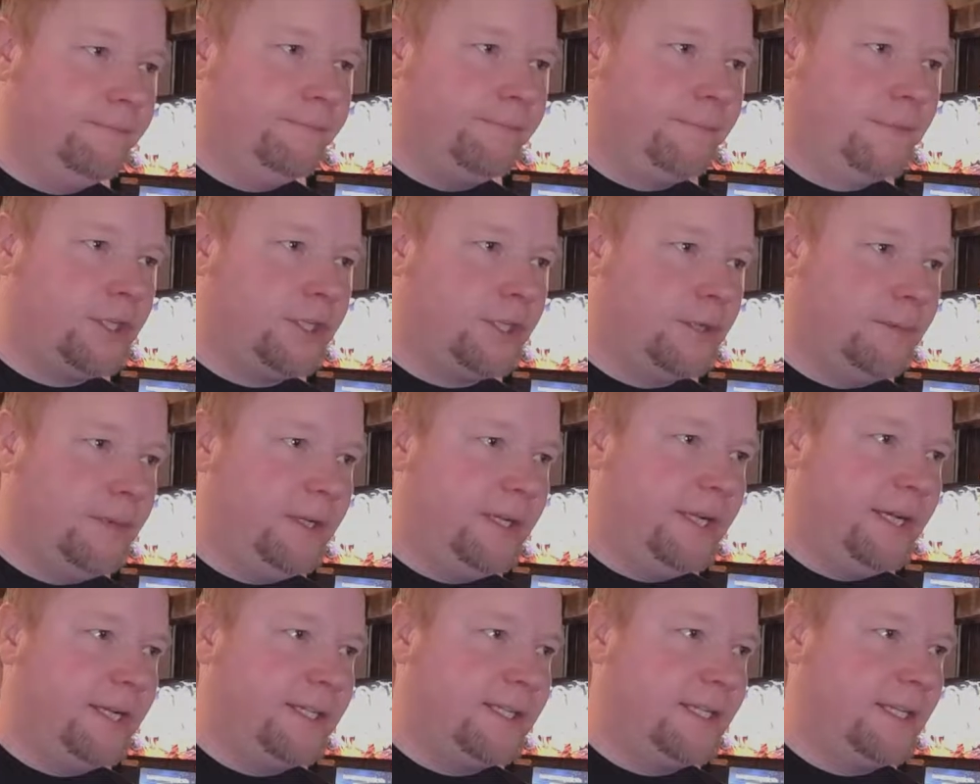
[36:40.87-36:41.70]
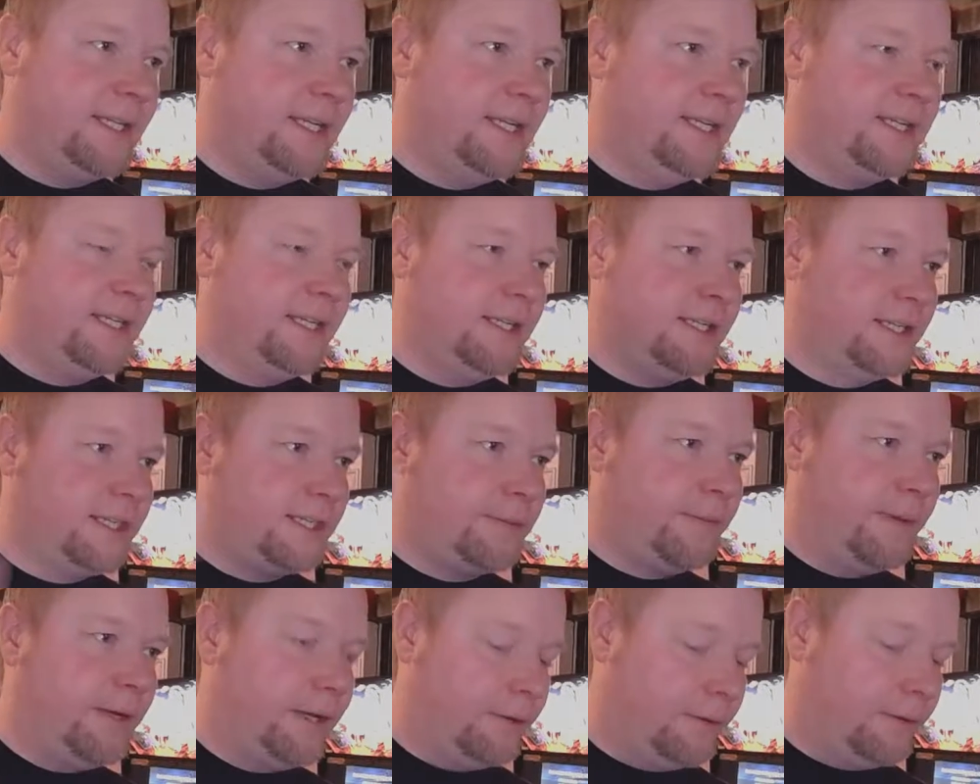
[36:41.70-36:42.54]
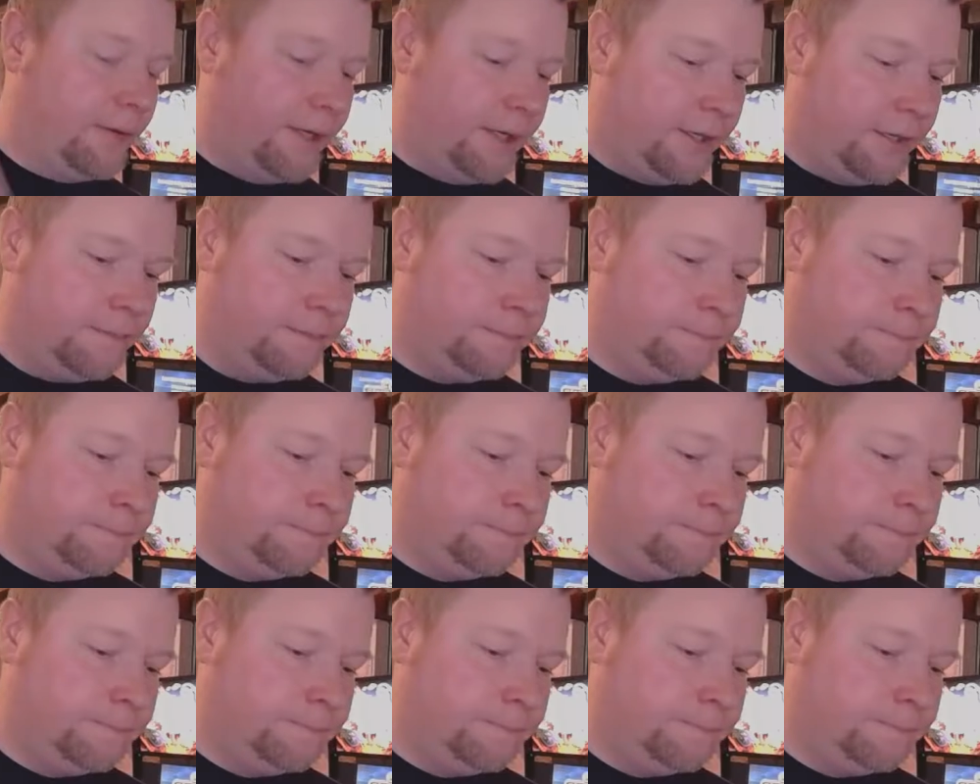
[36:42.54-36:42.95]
It should be nice and easy to spin it around.